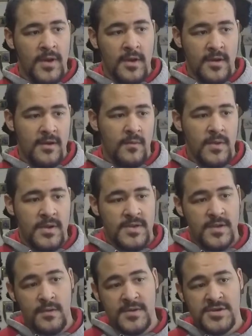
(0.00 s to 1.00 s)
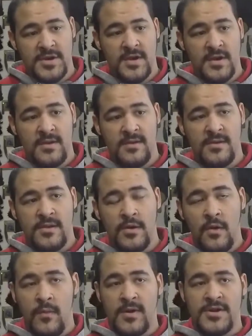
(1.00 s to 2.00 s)
you're going to want to do is you
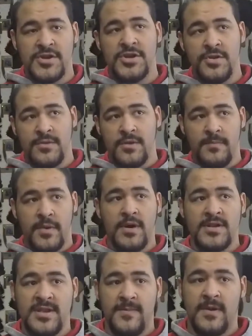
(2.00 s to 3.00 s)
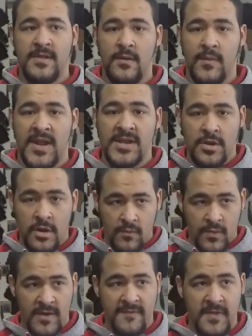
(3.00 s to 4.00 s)
don't want to shoot the bird typically when he's all
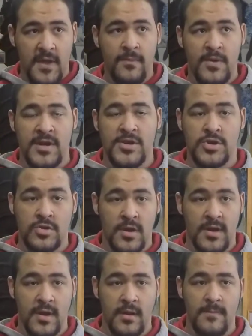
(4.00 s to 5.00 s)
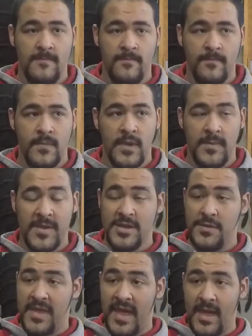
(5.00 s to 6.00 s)
roughed up, when he's strutting. I mean,
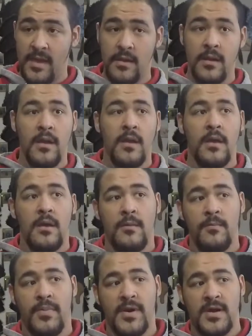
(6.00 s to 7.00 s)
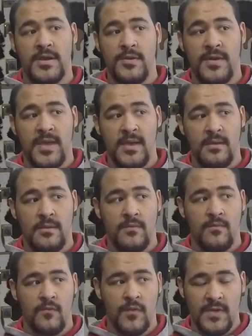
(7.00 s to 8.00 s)
you can, but you
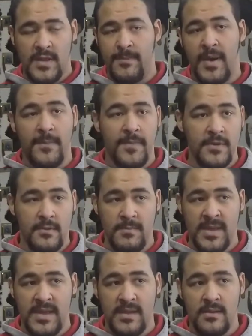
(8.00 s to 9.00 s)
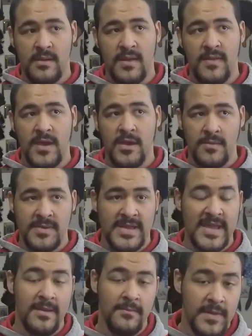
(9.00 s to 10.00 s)
can really pepper the meat and then you'll be
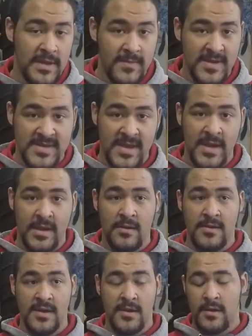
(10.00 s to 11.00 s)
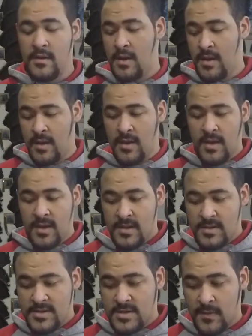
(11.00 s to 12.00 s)
digging BBs out of your dinner.
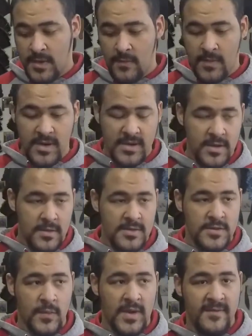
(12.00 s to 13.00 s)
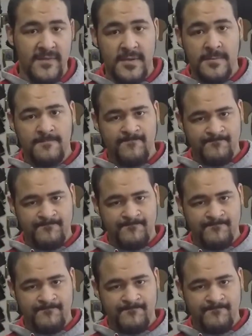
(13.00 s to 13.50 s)
So what you want to do is whenever